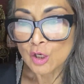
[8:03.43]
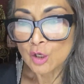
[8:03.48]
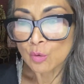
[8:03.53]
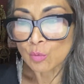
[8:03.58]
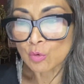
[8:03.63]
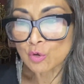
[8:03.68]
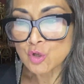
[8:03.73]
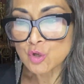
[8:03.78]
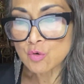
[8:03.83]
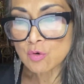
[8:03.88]

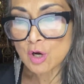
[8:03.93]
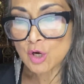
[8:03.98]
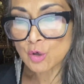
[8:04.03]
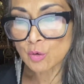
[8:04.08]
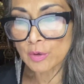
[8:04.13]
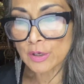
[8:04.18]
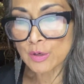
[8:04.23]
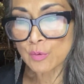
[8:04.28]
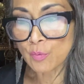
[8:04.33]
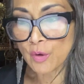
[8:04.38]
would you
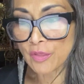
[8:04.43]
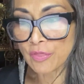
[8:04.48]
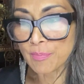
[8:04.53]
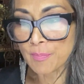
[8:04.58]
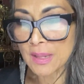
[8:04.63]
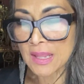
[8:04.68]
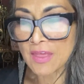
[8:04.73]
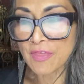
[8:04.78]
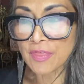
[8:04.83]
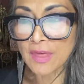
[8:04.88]
agree with
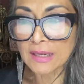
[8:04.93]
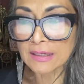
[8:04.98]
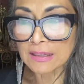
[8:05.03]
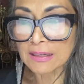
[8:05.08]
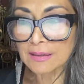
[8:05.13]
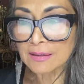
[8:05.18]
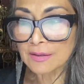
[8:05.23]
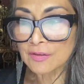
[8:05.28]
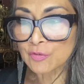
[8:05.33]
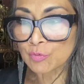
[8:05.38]
me that
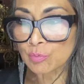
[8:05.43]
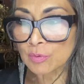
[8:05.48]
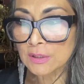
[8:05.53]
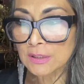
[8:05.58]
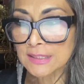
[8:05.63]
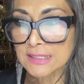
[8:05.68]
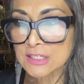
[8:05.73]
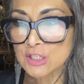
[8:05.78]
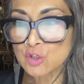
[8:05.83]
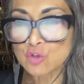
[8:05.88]
it is
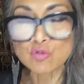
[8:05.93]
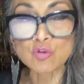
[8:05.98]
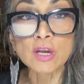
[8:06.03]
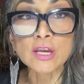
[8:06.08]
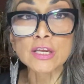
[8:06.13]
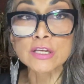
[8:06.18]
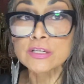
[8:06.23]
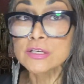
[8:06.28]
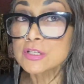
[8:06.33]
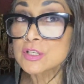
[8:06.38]
really
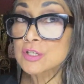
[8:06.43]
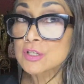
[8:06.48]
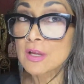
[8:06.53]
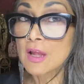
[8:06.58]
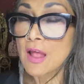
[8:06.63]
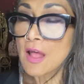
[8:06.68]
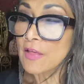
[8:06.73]
strange